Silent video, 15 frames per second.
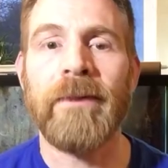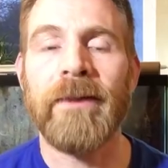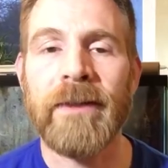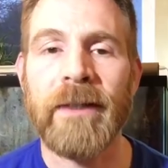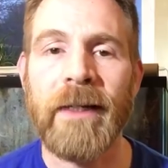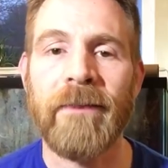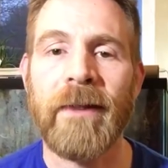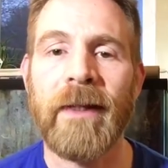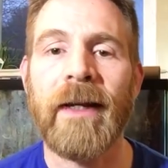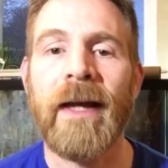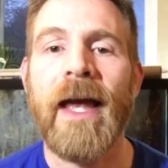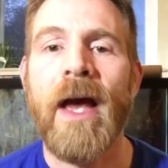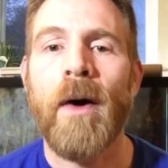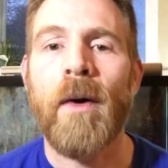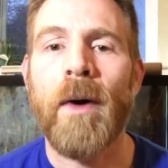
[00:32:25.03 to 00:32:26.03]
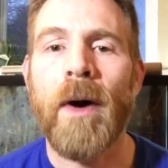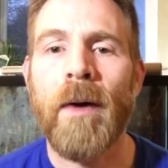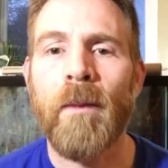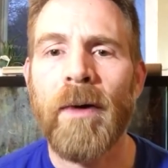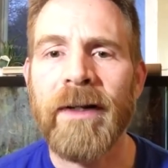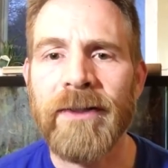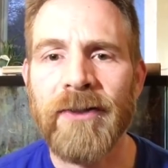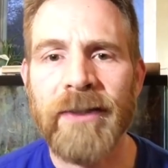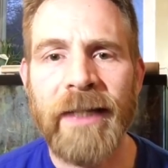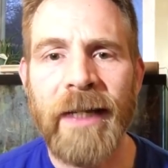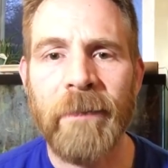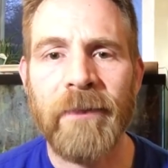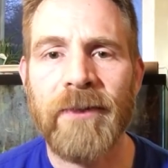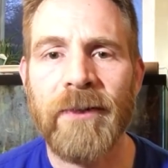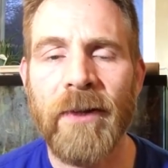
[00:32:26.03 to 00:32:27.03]
you see everything. Um, what is your
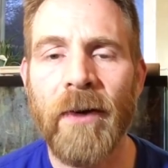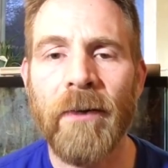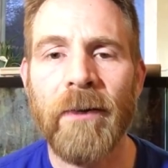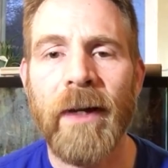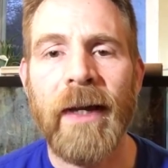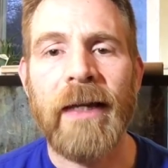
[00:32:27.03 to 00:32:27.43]
temperature though?